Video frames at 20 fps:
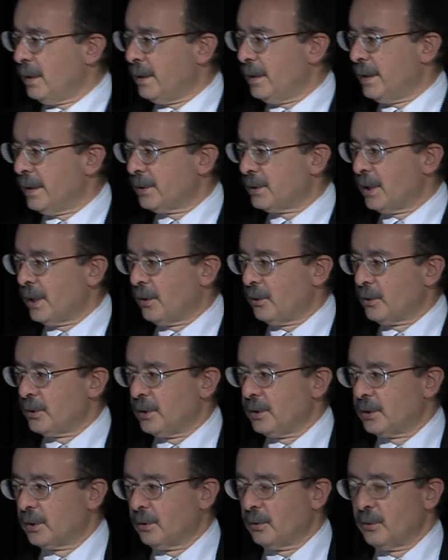This
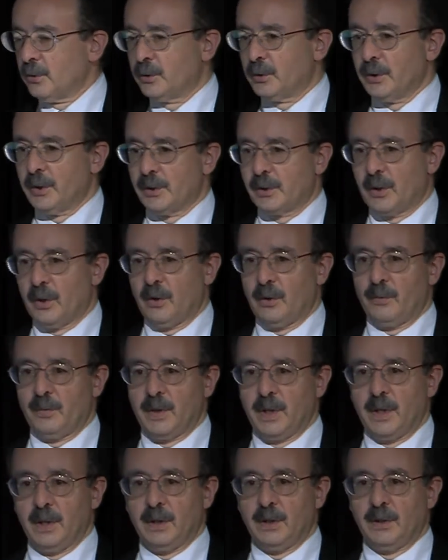energy solution is going to
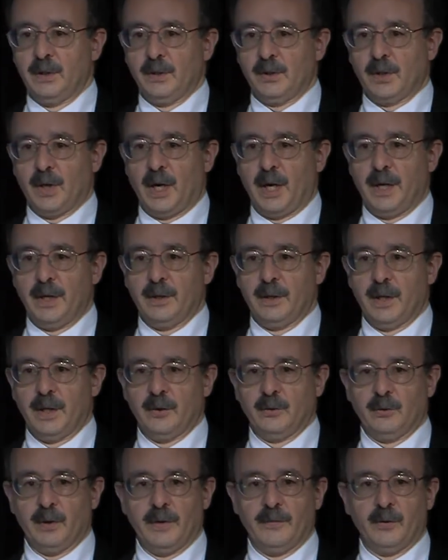be designed
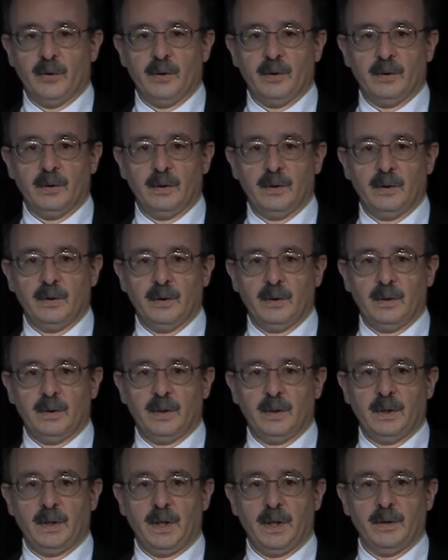and driven
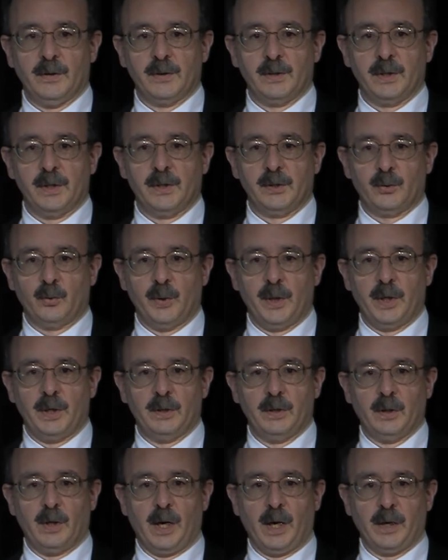in the
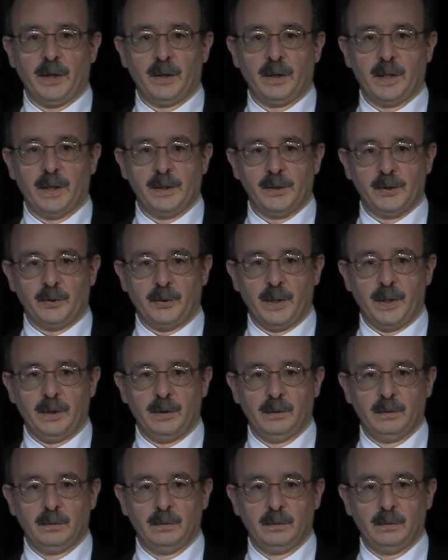C-suite, not in K Street.